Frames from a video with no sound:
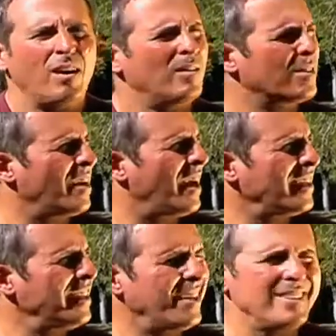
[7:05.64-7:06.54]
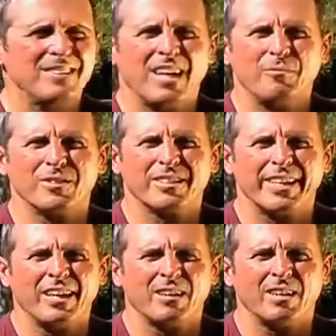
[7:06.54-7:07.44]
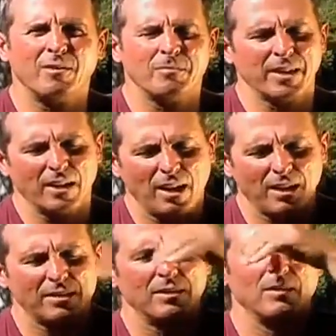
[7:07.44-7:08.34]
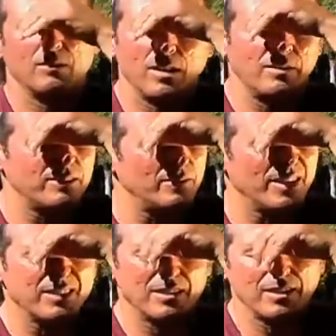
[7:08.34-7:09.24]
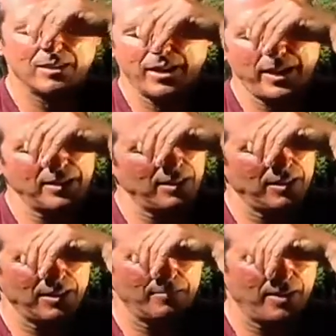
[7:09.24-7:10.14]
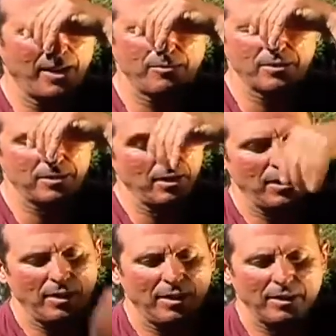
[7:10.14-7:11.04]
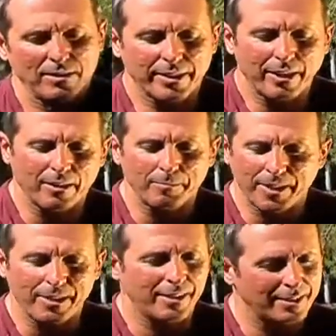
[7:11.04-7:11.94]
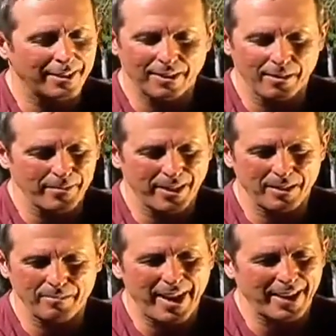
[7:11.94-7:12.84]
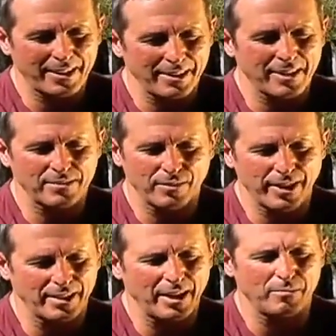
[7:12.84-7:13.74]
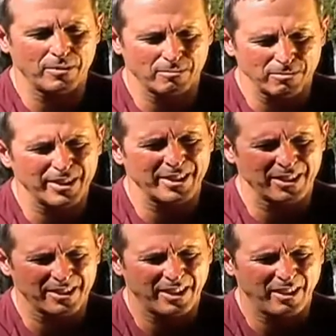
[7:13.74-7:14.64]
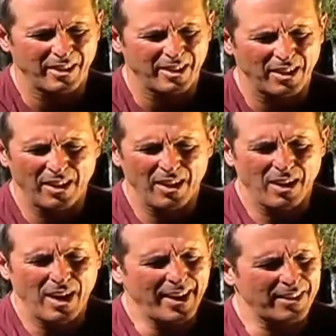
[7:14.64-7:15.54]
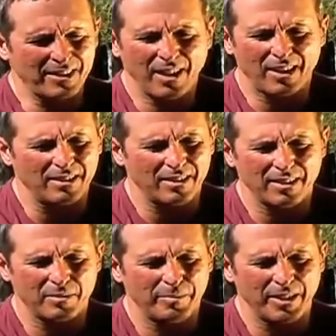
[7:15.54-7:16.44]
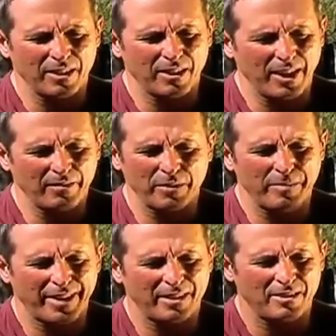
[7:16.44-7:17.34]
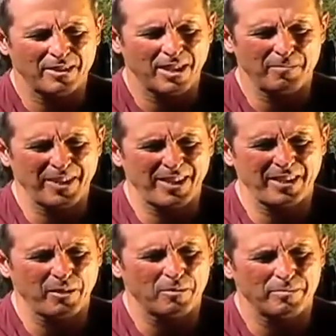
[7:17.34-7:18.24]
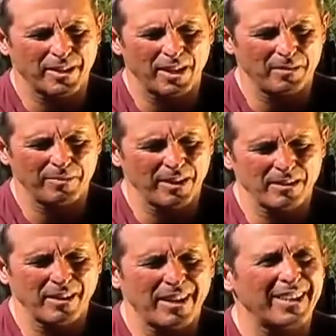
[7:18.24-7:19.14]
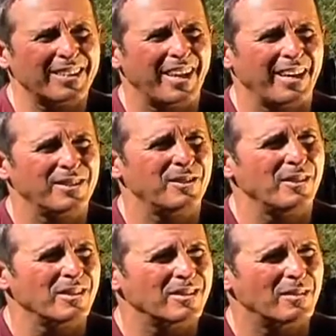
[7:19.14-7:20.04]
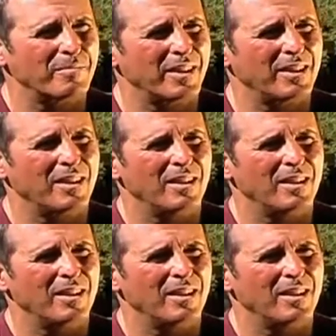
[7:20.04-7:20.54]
Oh God, yes, I was scared. Oh my God, I don't even like this. I hate thinking about it. You're scaring me. I'm thinking back, and that's right. That was really scary. I could not look in the mirror. Everybody looked at me and they they thought I had cancer or something.